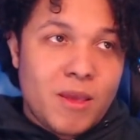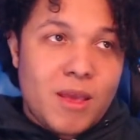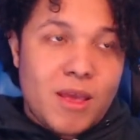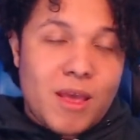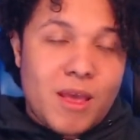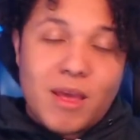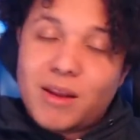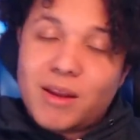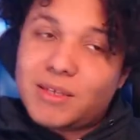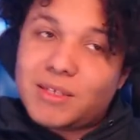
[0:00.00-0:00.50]

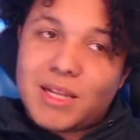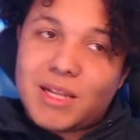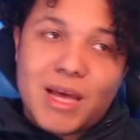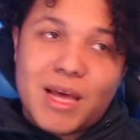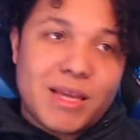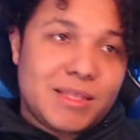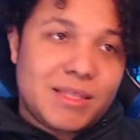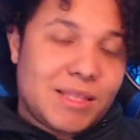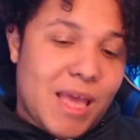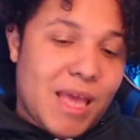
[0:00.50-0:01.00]
And it's
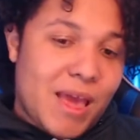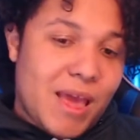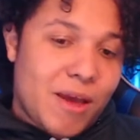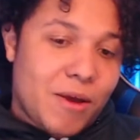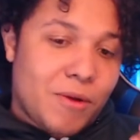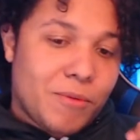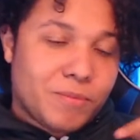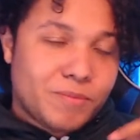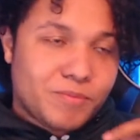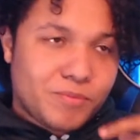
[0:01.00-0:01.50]
like,
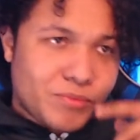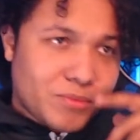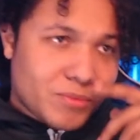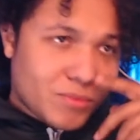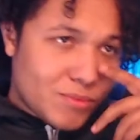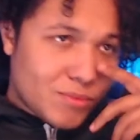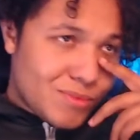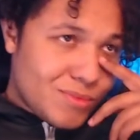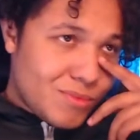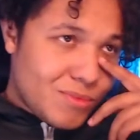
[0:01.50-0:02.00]
damn,
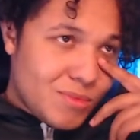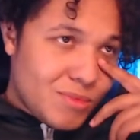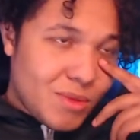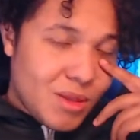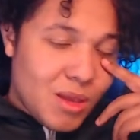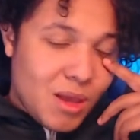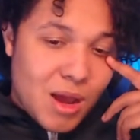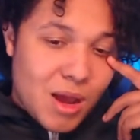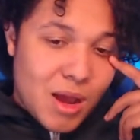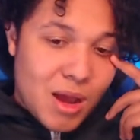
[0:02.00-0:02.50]

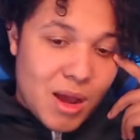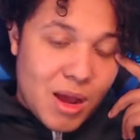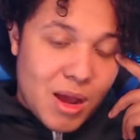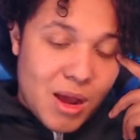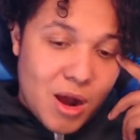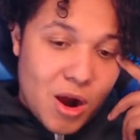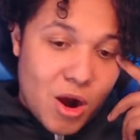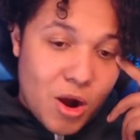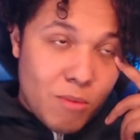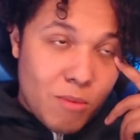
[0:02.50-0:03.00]

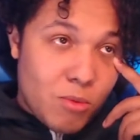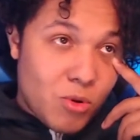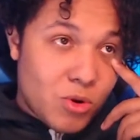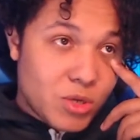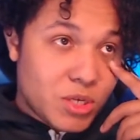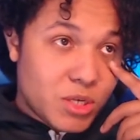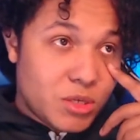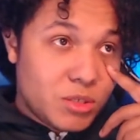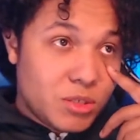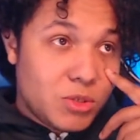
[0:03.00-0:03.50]
our
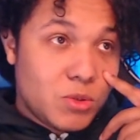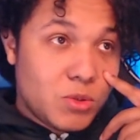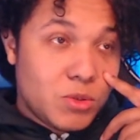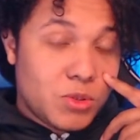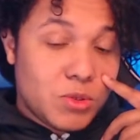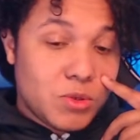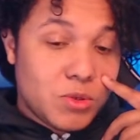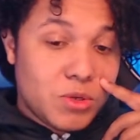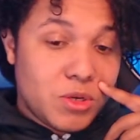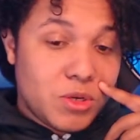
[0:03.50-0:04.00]
boys aren't doing
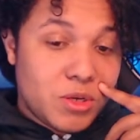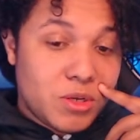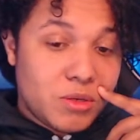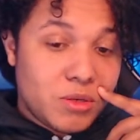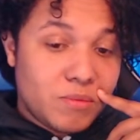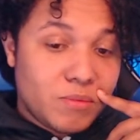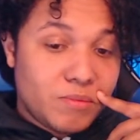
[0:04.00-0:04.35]
too good.